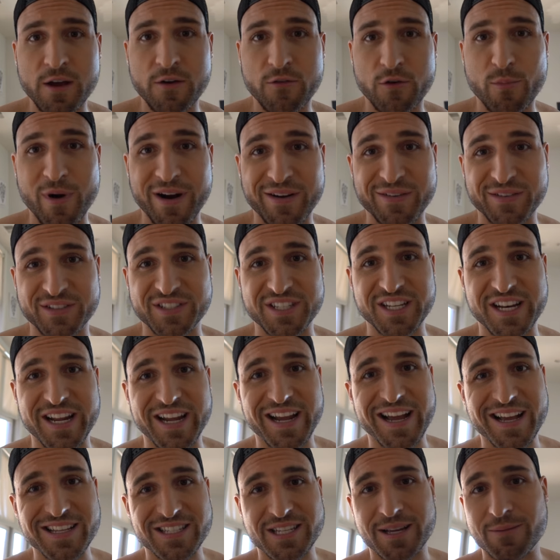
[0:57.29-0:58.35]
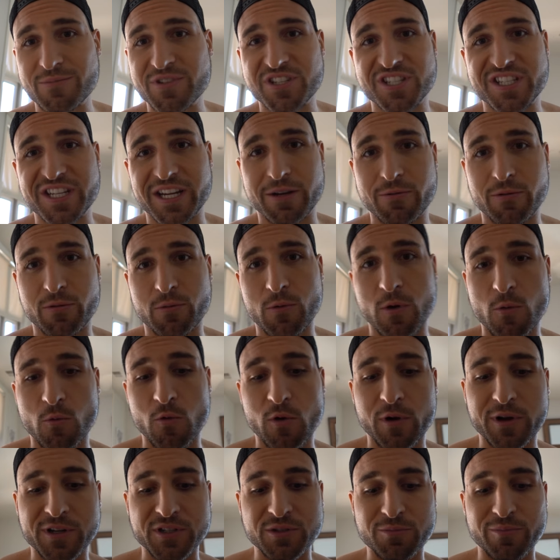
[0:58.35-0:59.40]
For breakfast today, guys, I'm just sticking with what
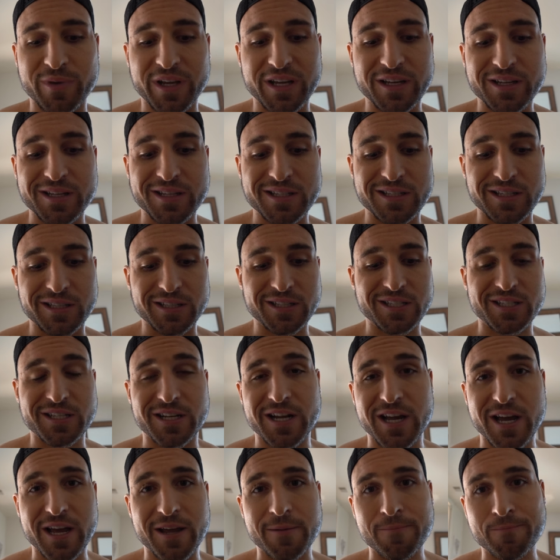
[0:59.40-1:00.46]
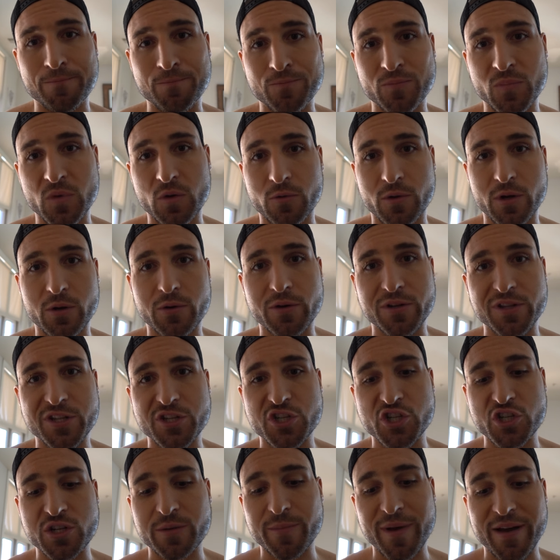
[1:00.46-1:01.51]
works because Alyssa and I, we're going to the
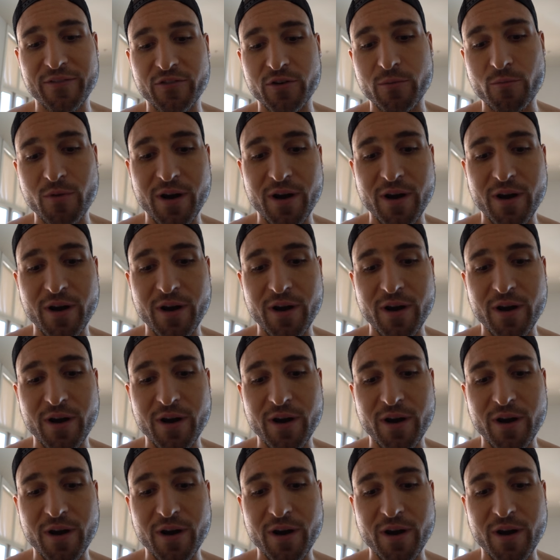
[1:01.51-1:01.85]
gym after